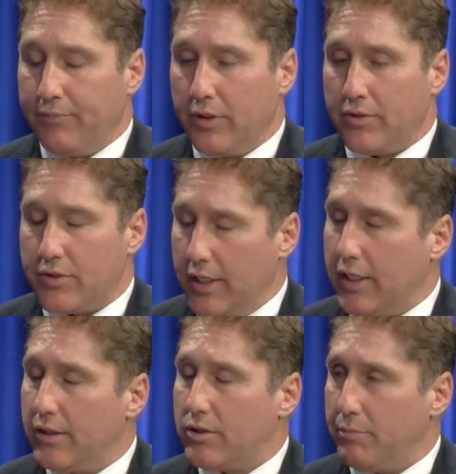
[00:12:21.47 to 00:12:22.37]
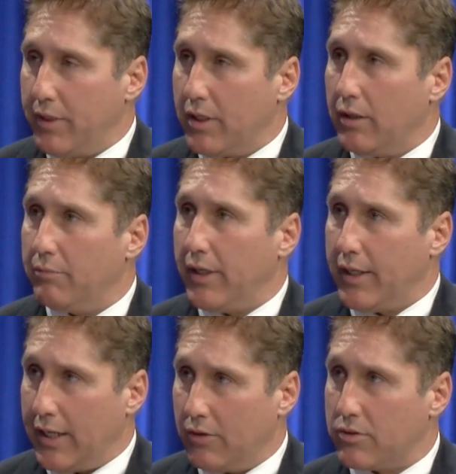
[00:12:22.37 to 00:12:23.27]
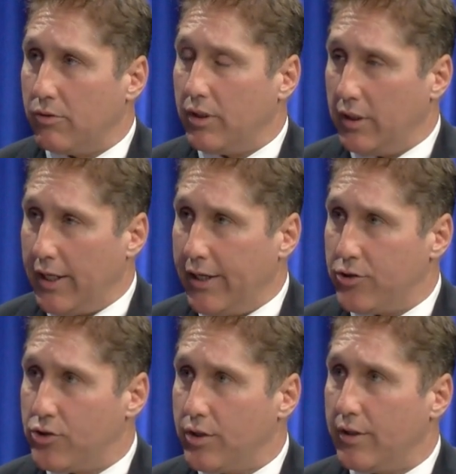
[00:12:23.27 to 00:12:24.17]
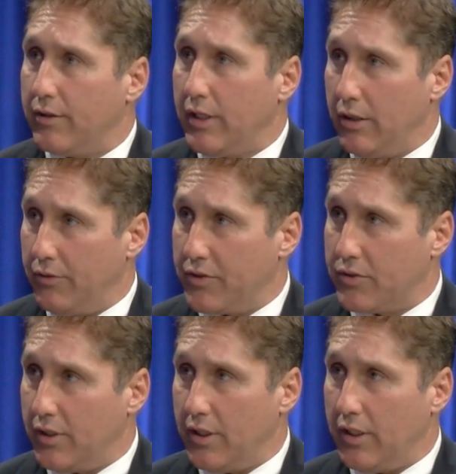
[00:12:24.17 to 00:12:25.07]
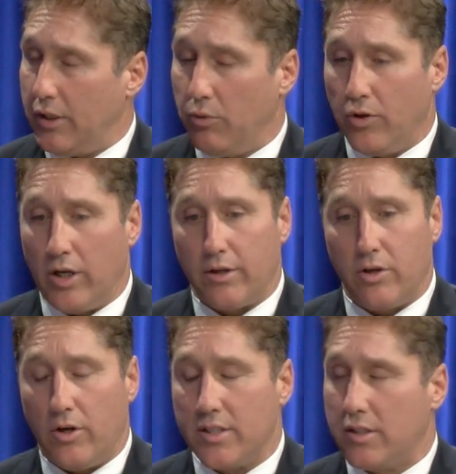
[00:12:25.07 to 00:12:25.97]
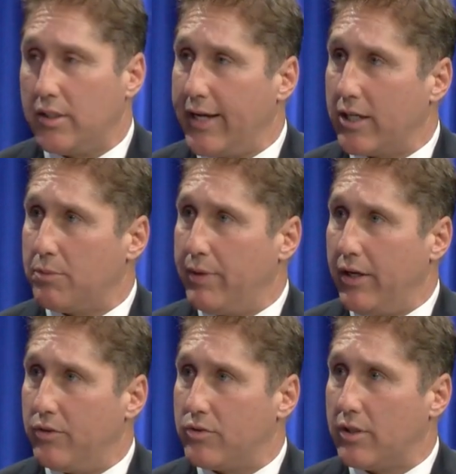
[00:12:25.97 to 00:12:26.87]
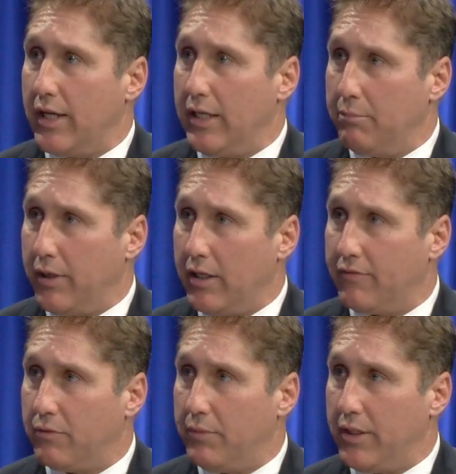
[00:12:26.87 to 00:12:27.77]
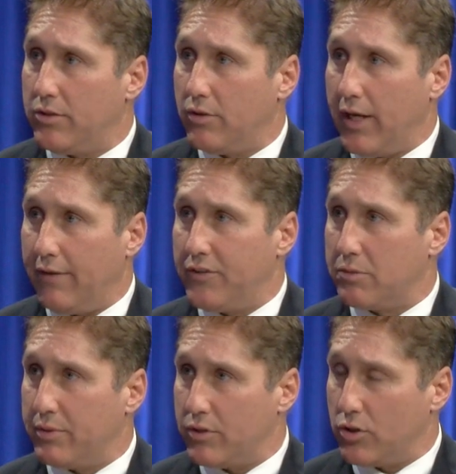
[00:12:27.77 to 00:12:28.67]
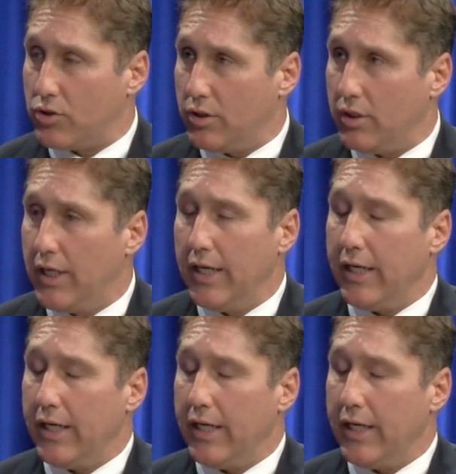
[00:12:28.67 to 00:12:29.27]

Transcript: seeking to become a councilor at large here in the city. It will not cost the taxpayers any money for me to have this position.